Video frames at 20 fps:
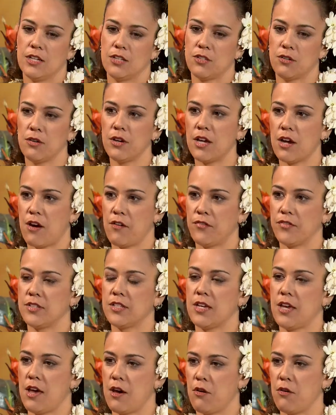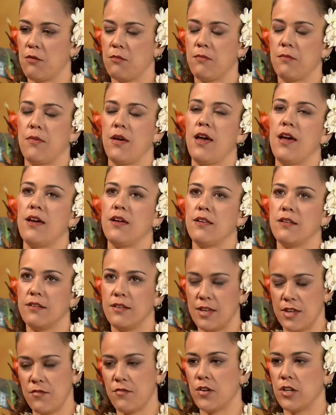so he offered to help,
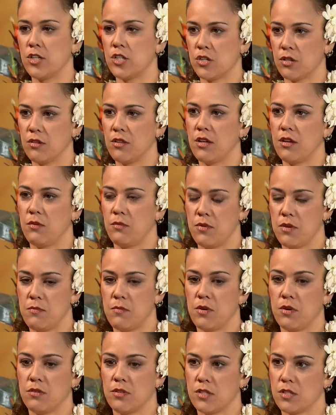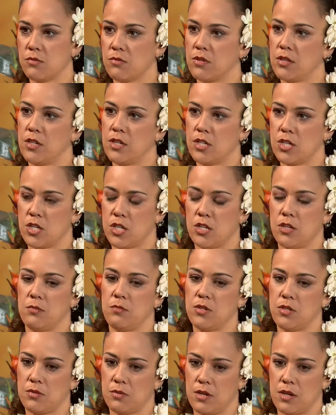and eventually we built this relationship
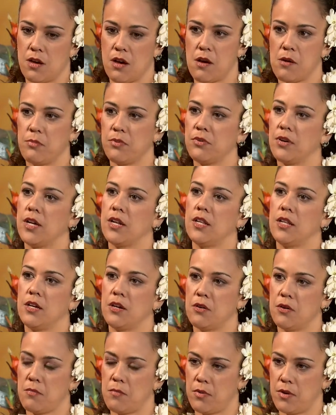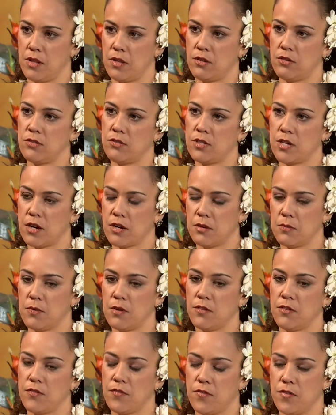between Aha and Paliku
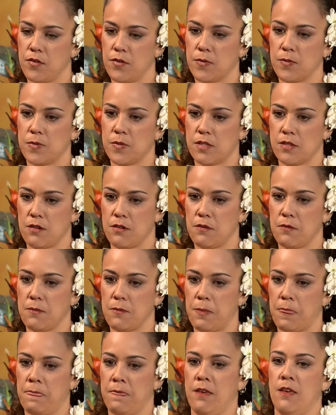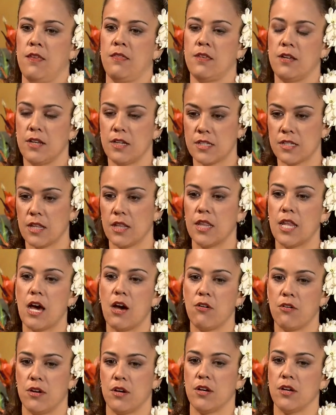Documentary Films um, that has
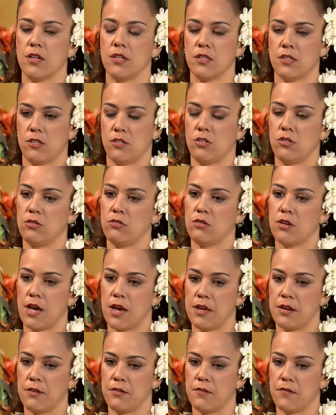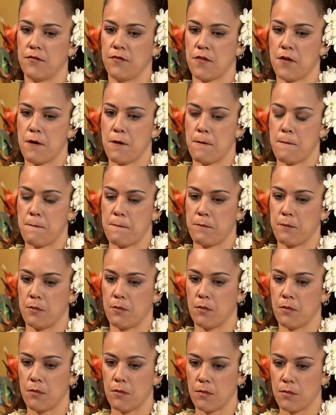allowed us to kind of um,
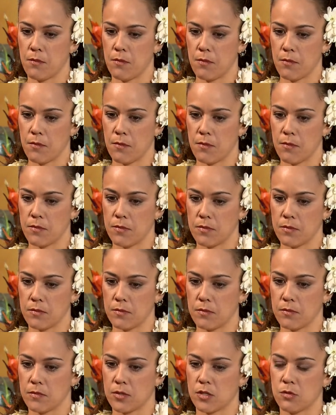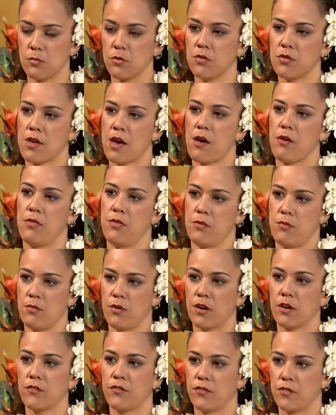smooth out the
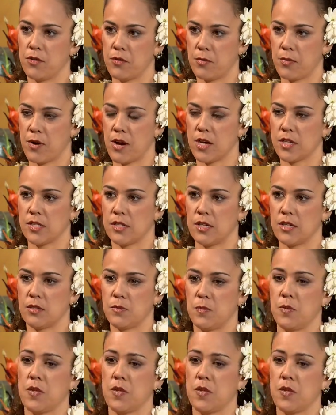workflow process